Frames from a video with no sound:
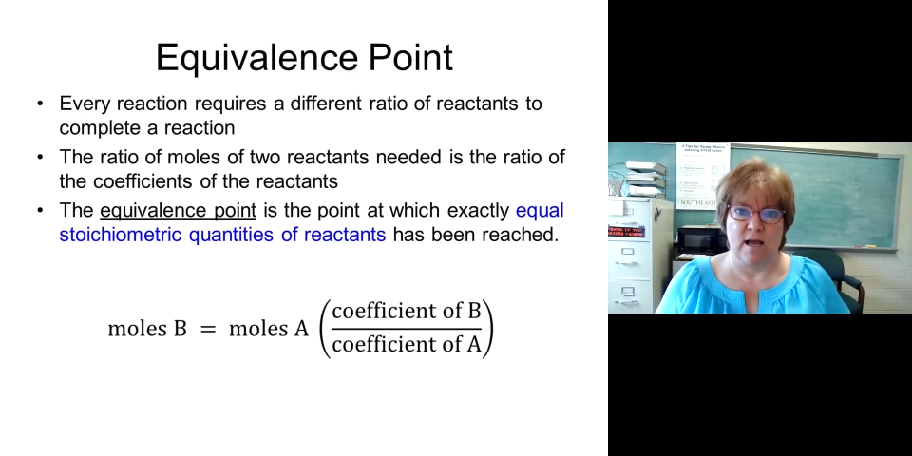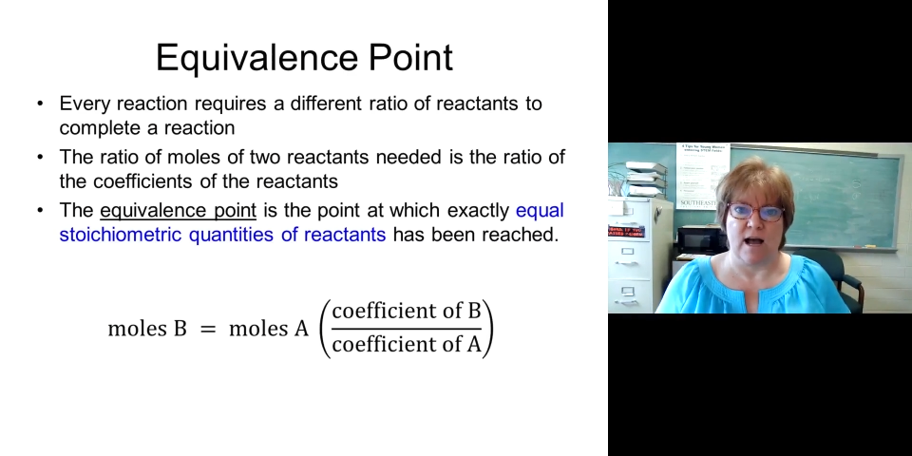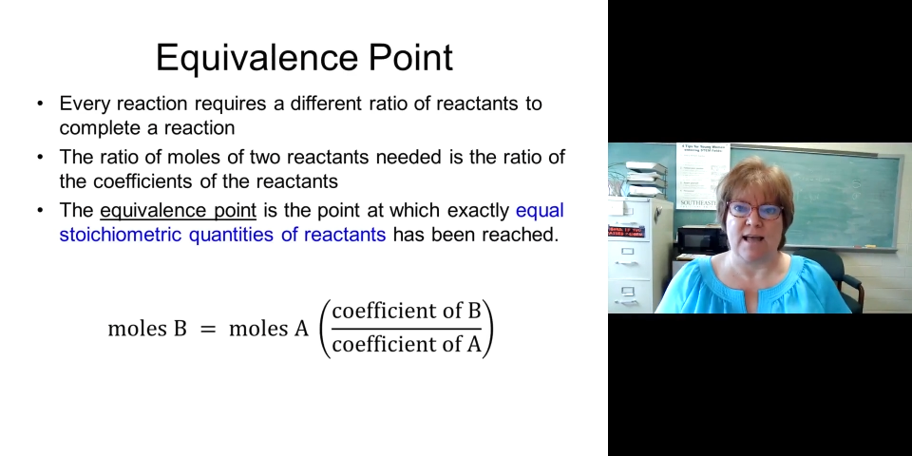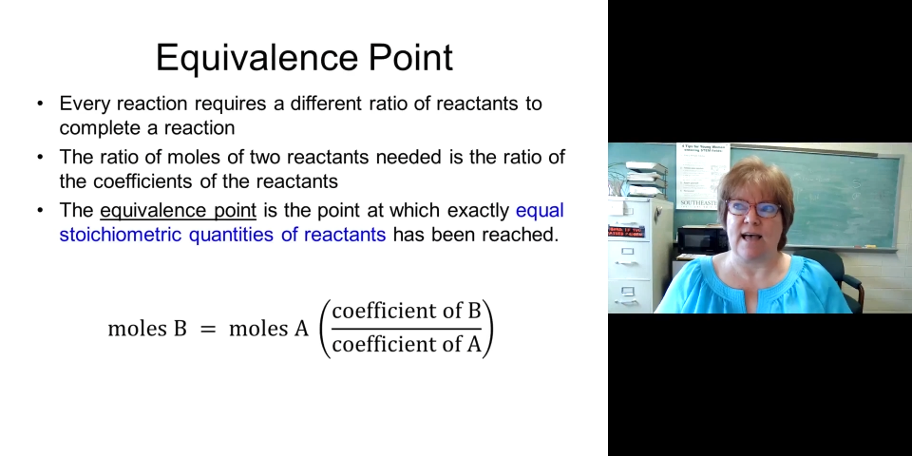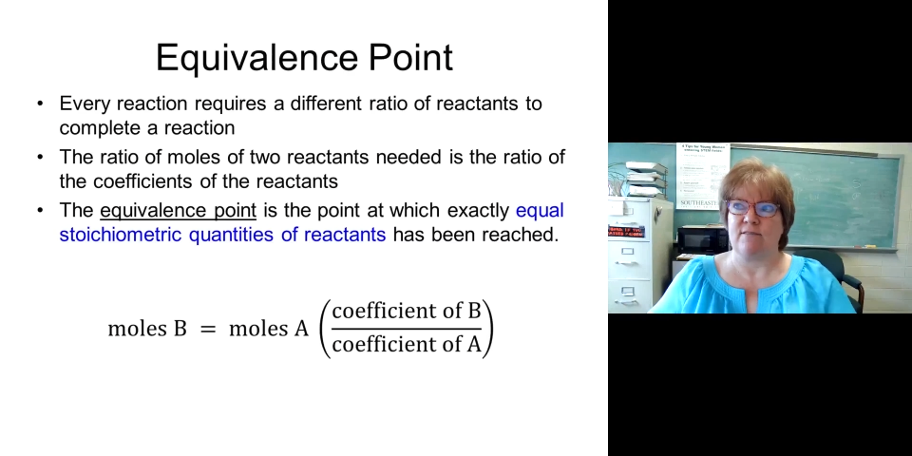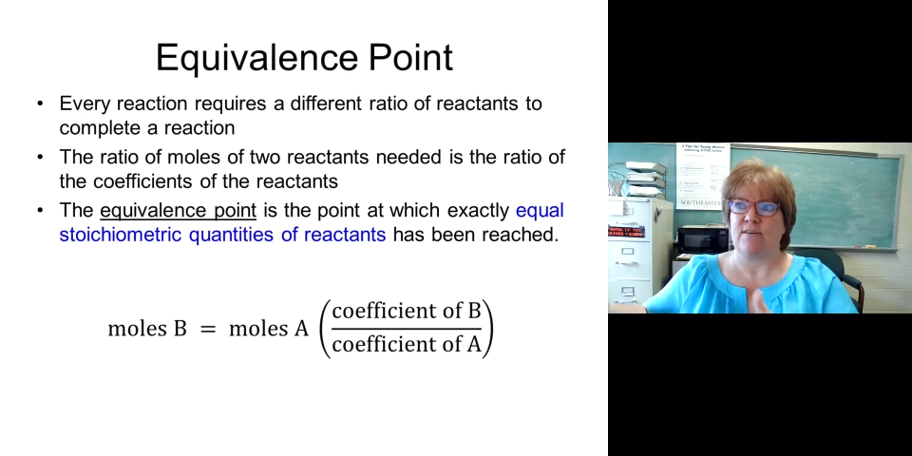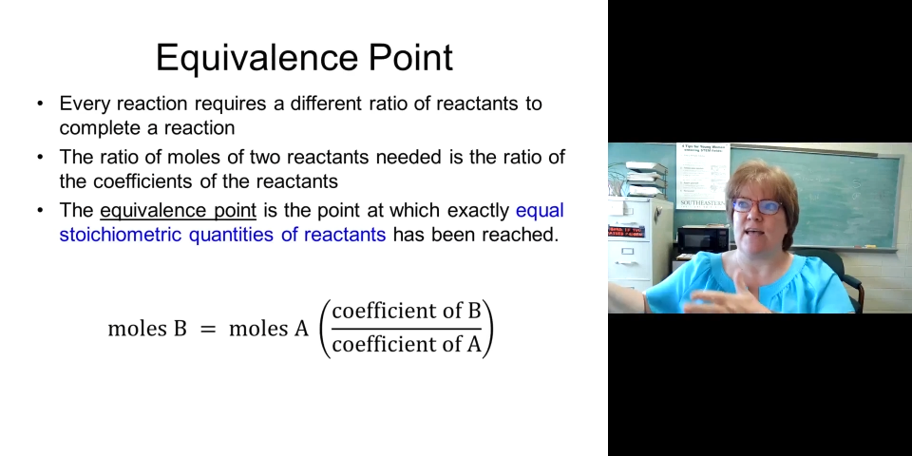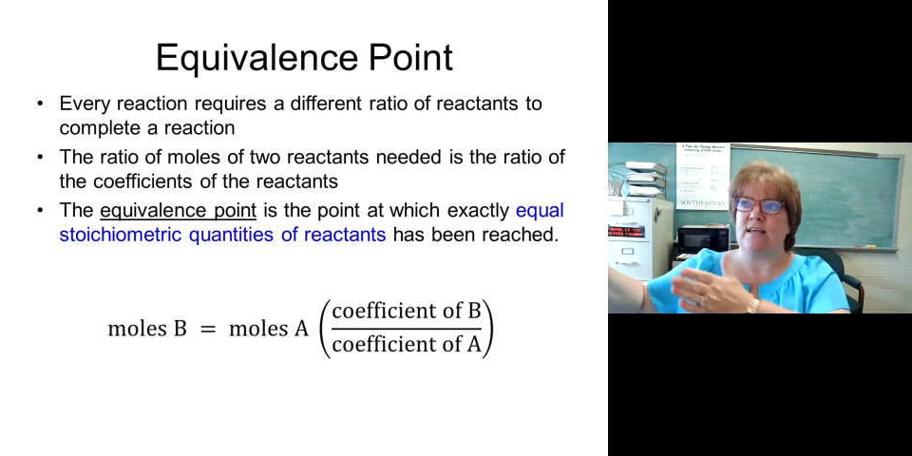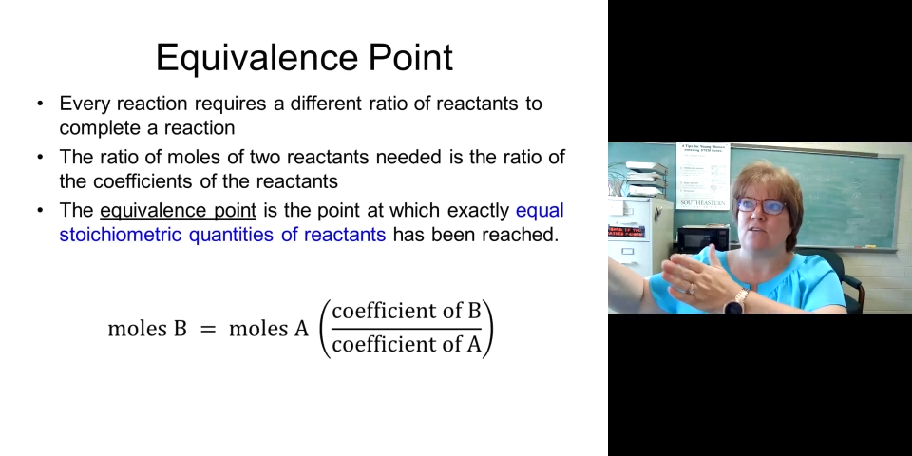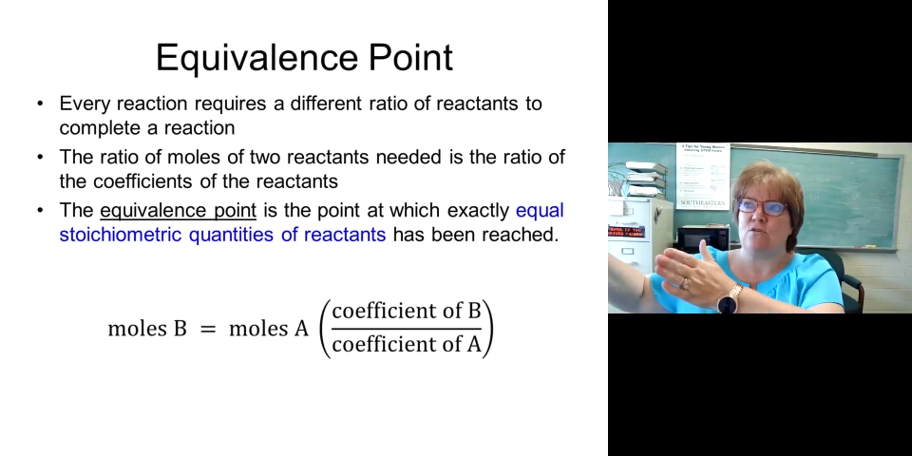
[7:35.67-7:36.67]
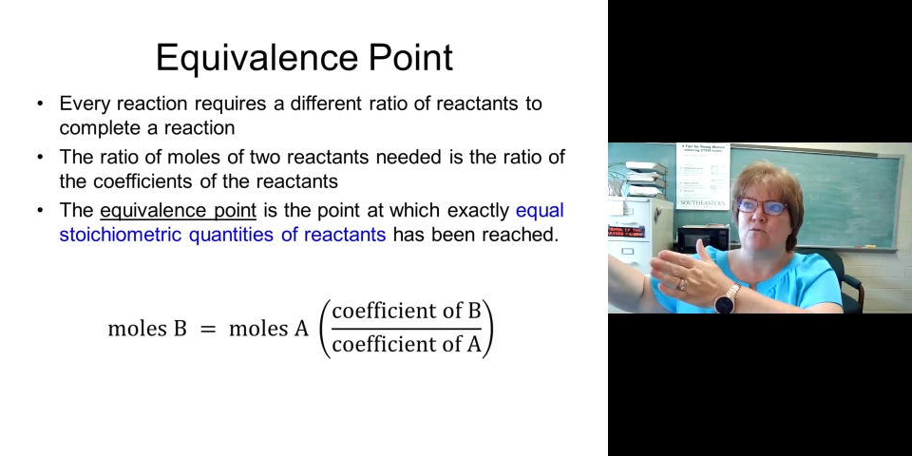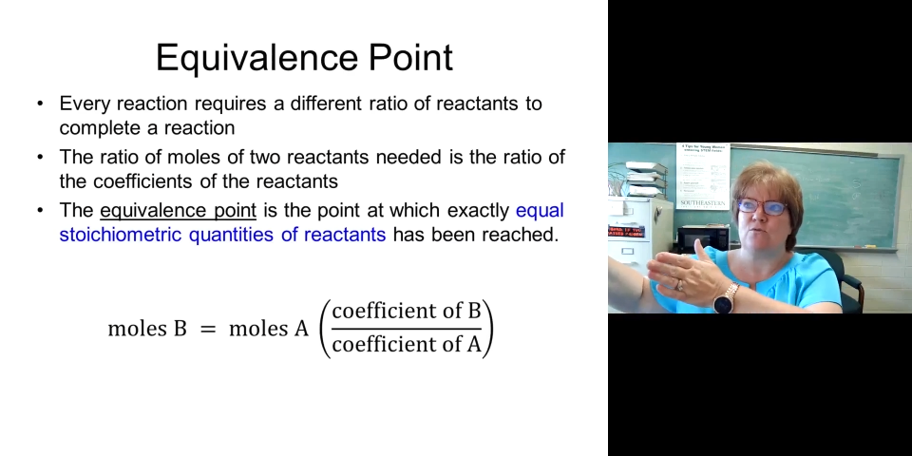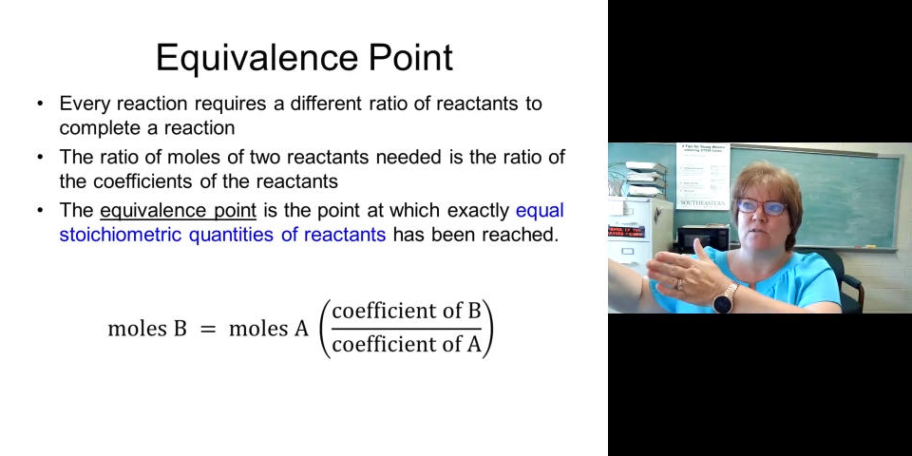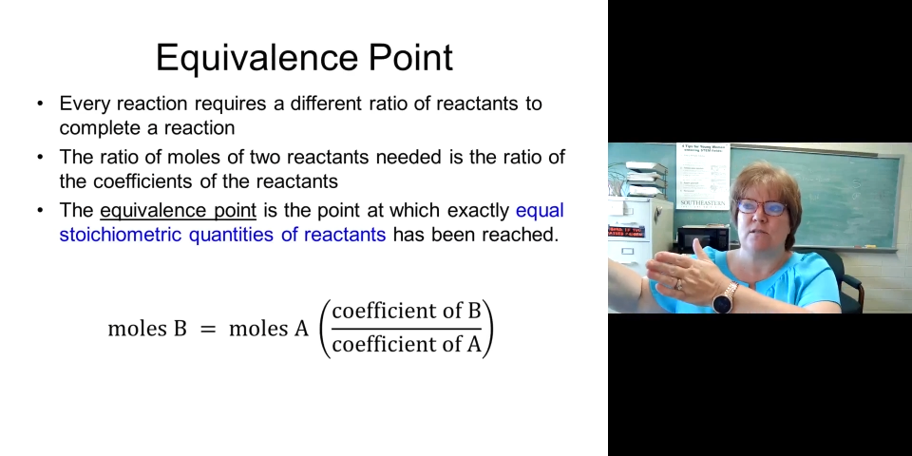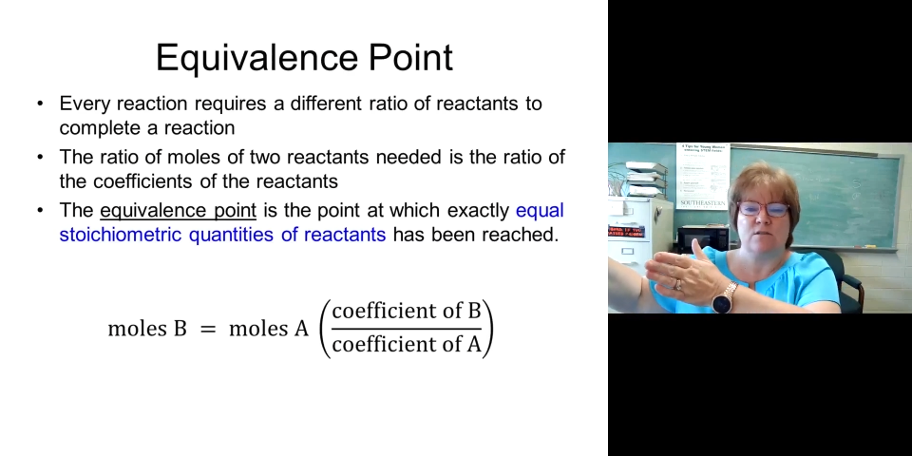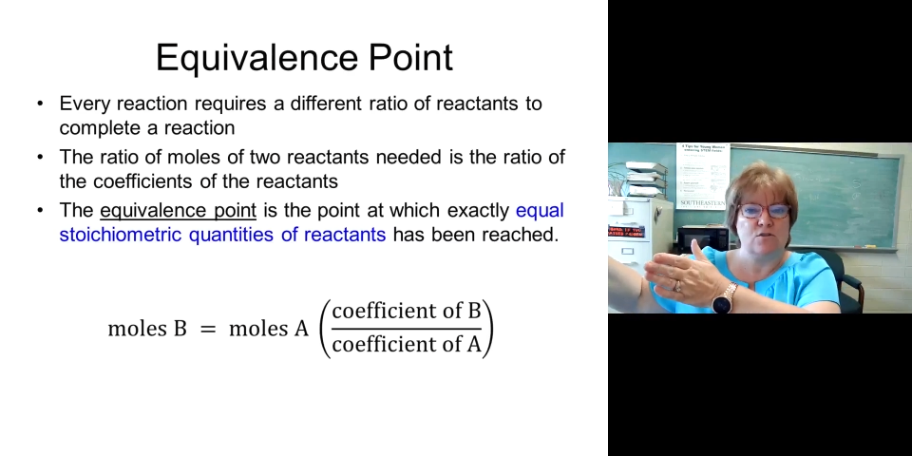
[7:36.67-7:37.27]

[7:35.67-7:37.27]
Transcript: I have used